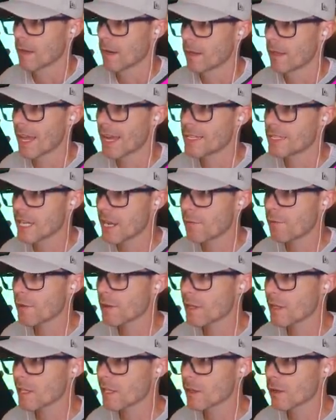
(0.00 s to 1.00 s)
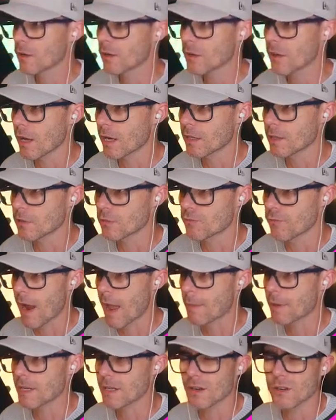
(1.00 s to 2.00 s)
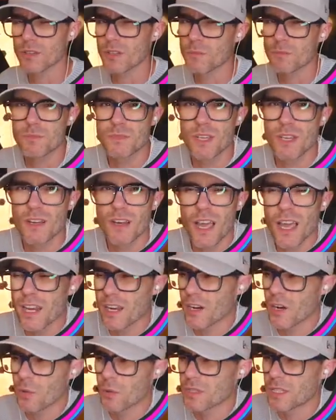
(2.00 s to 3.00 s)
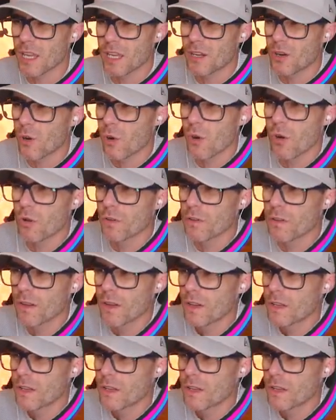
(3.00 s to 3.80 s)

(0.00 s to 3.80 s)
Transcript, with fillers: They definitely look like the rabbit or the I don't know what they're called.